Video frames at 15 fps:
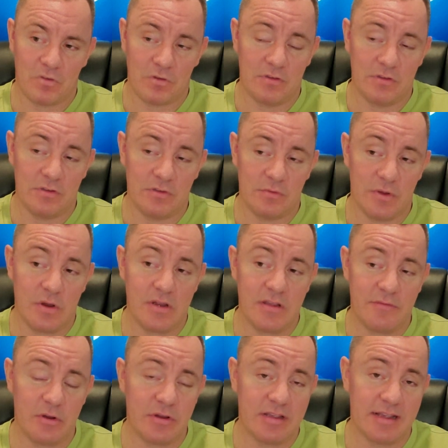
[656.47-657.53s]
so this is
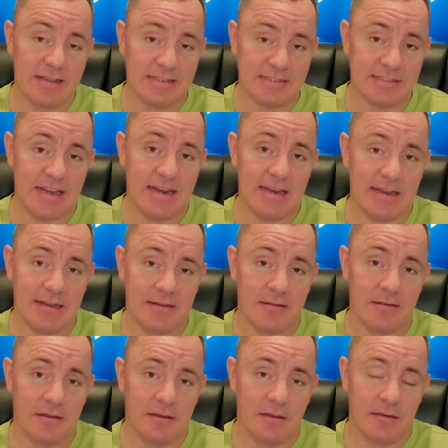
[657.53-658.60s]
very, very exciting,
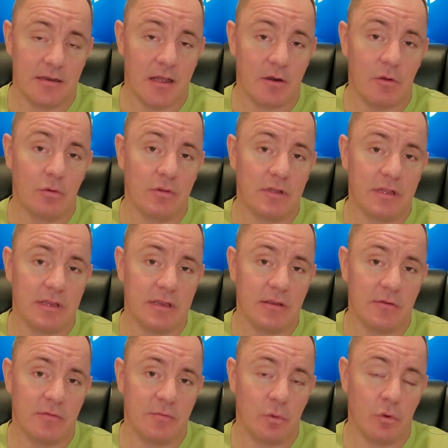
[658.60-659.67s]
not
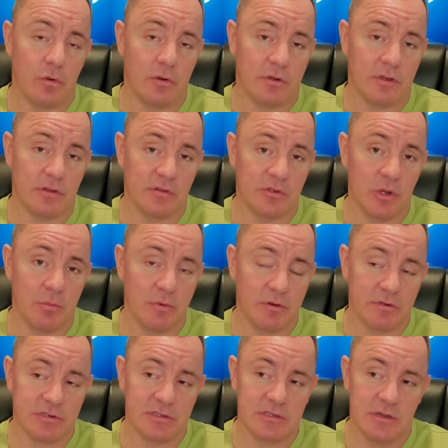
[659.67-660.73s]
only for
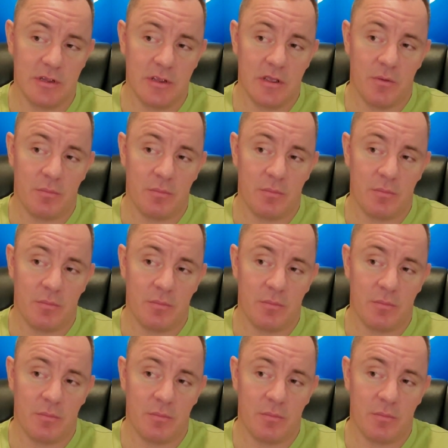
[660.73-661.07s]
consumers,